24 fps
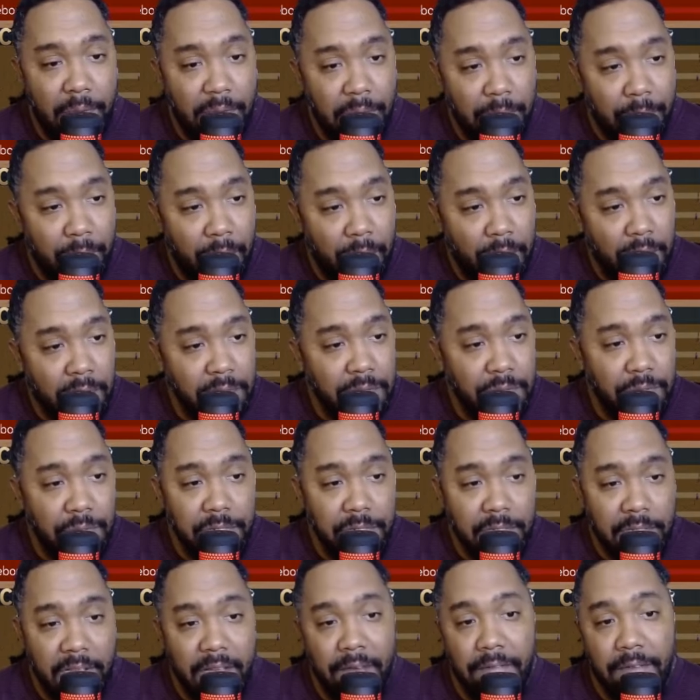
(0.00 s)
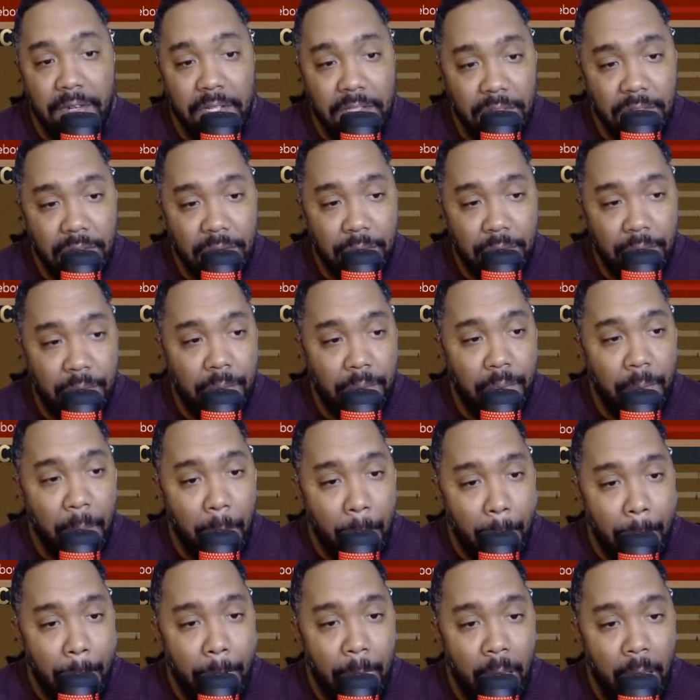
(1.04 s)
ball to a 72,
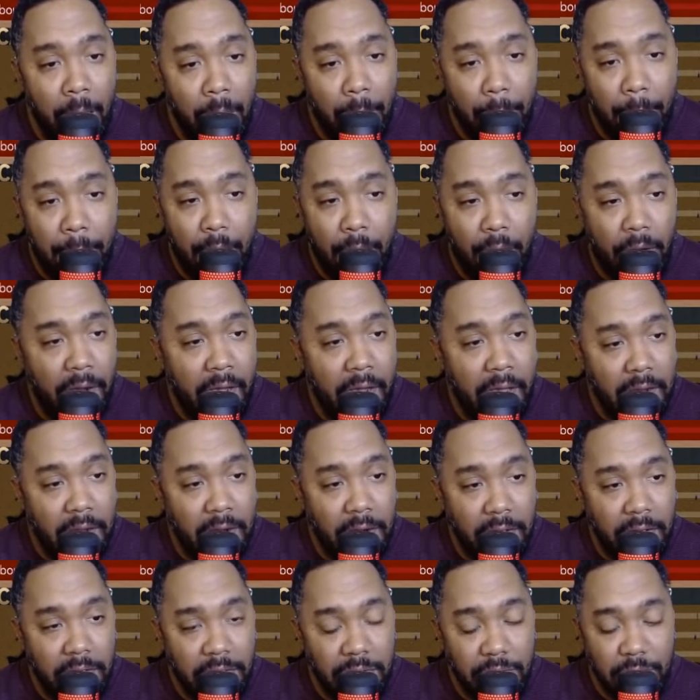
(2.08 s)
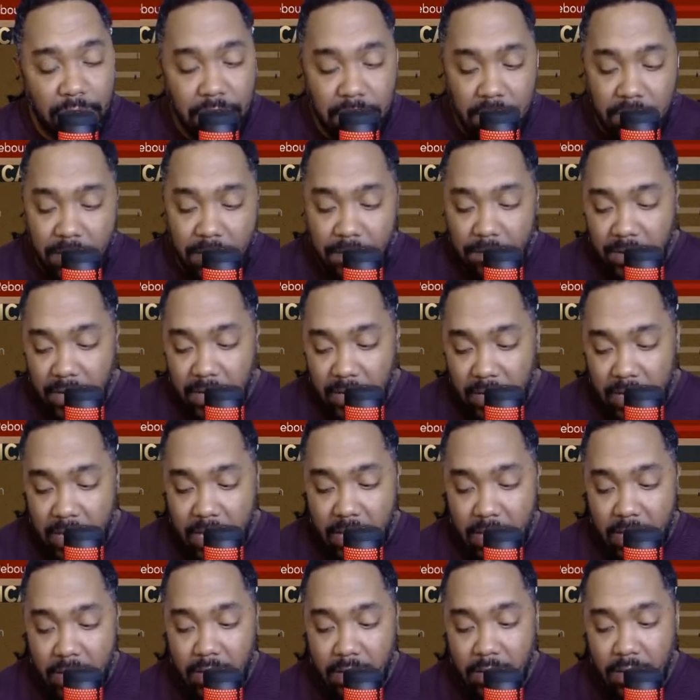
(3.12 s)
ball handling to a
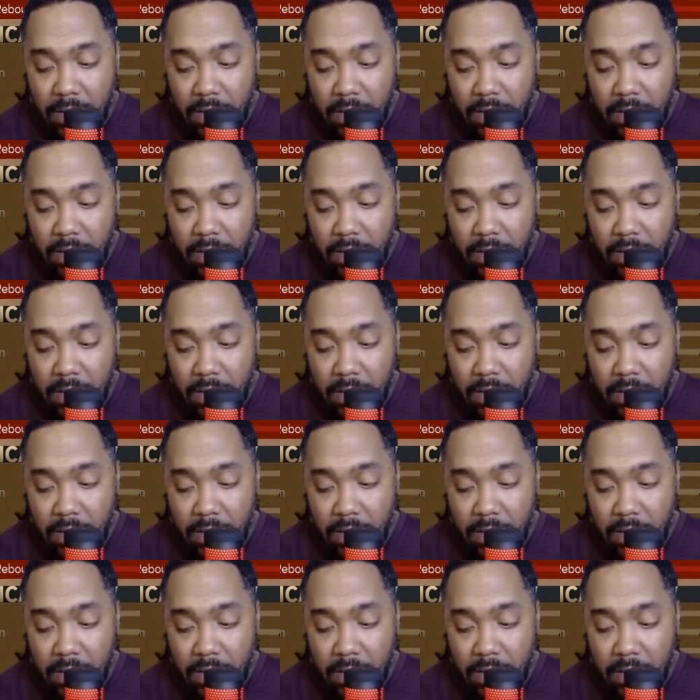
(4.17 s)
79.